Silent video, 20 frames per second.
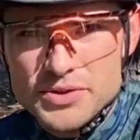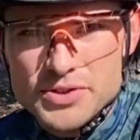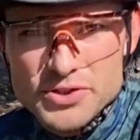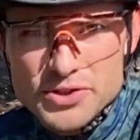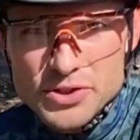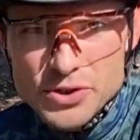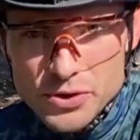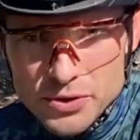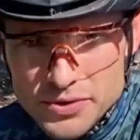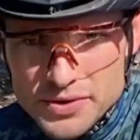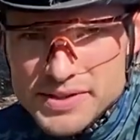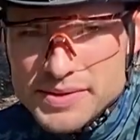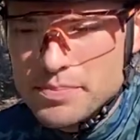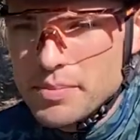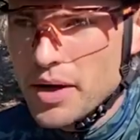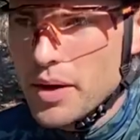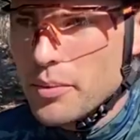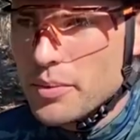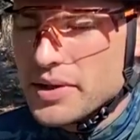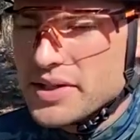shoots,
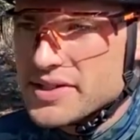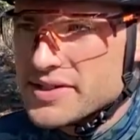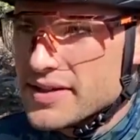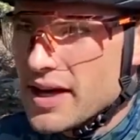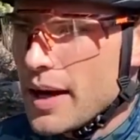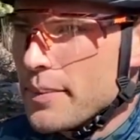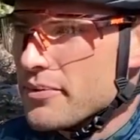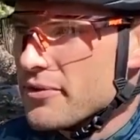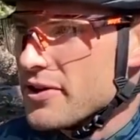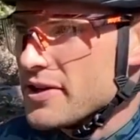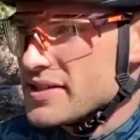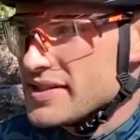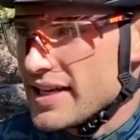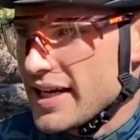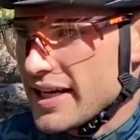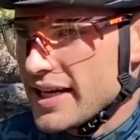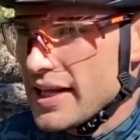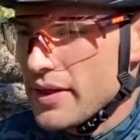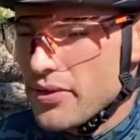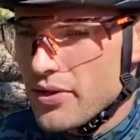but we stopped for a
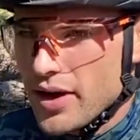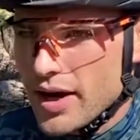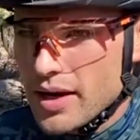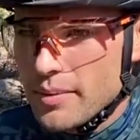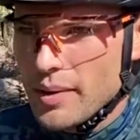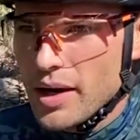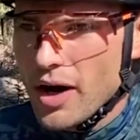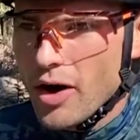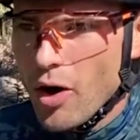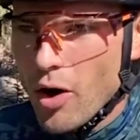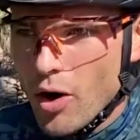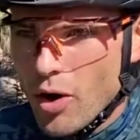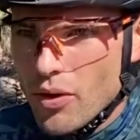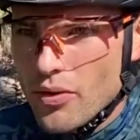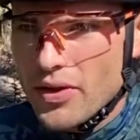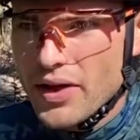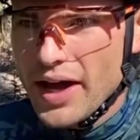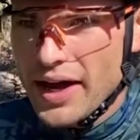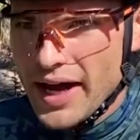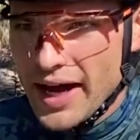second and thought about all
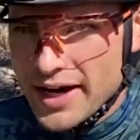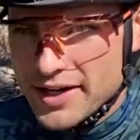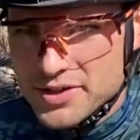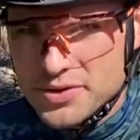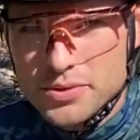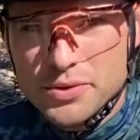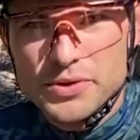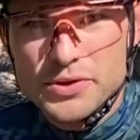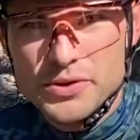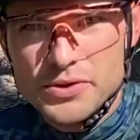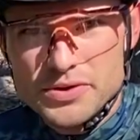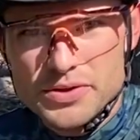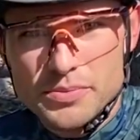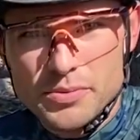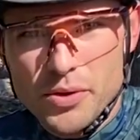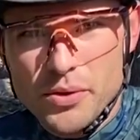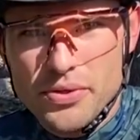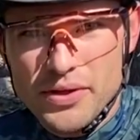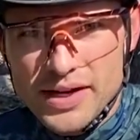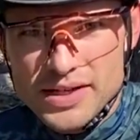the actual
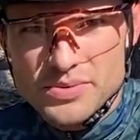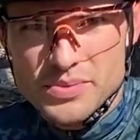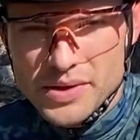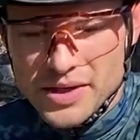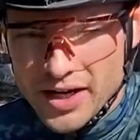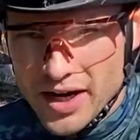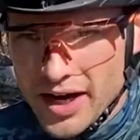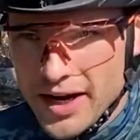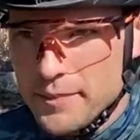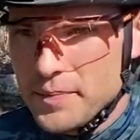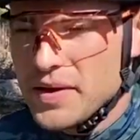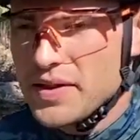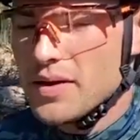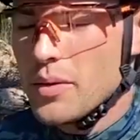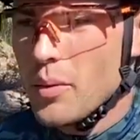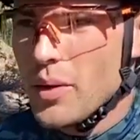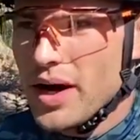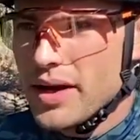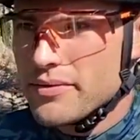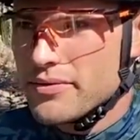usable things we got and the
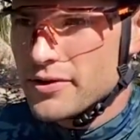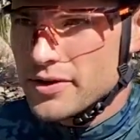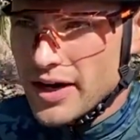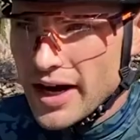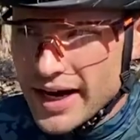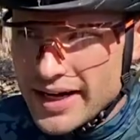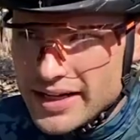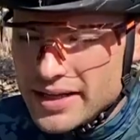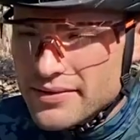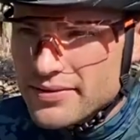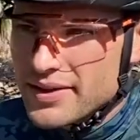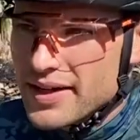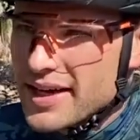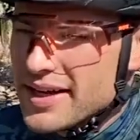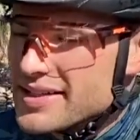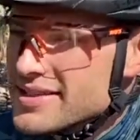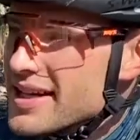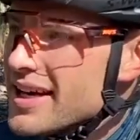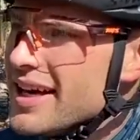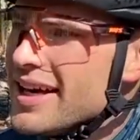wide variety of
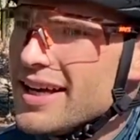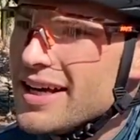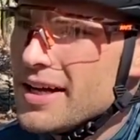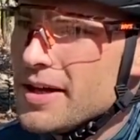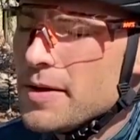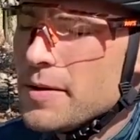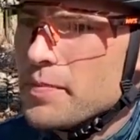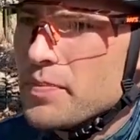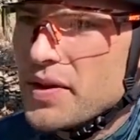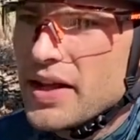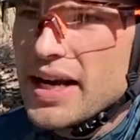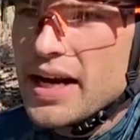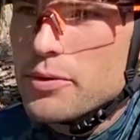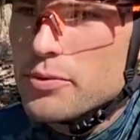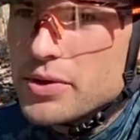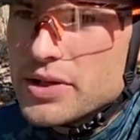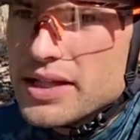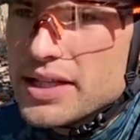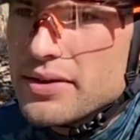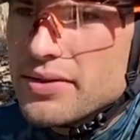things. And I
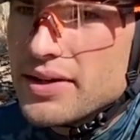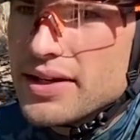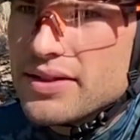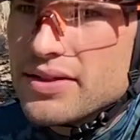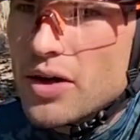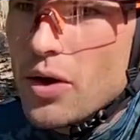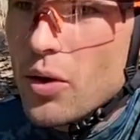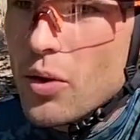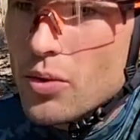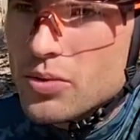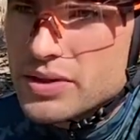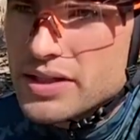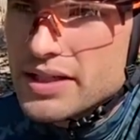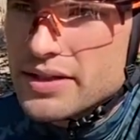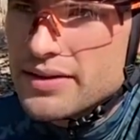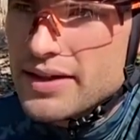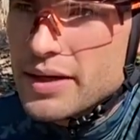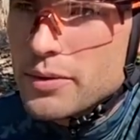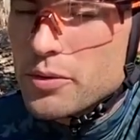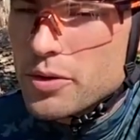really think the only
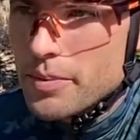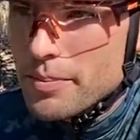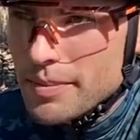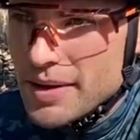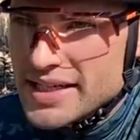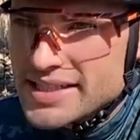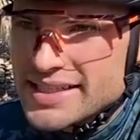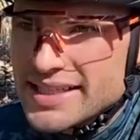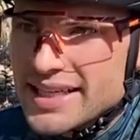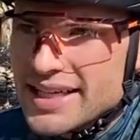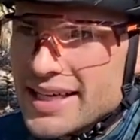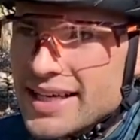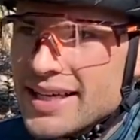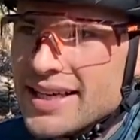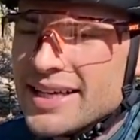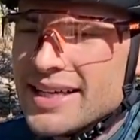thing we're missing